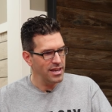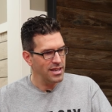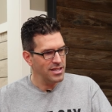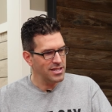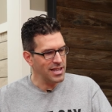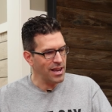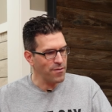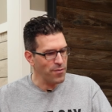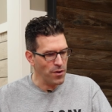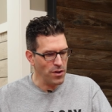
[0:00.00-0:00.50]

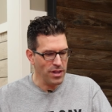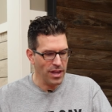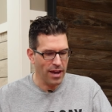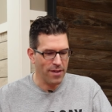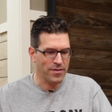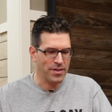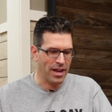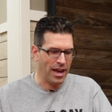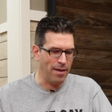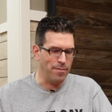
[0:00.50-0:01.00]
Several
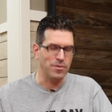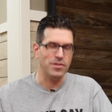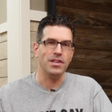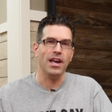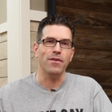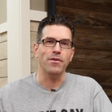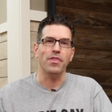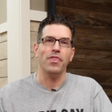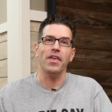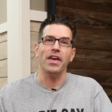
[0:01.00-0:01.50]
lifetimes,
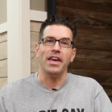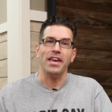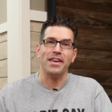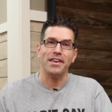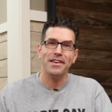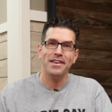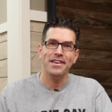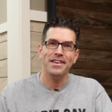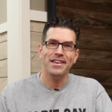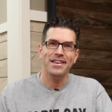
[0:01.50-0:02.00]
I would
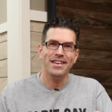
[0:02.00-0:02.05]
think.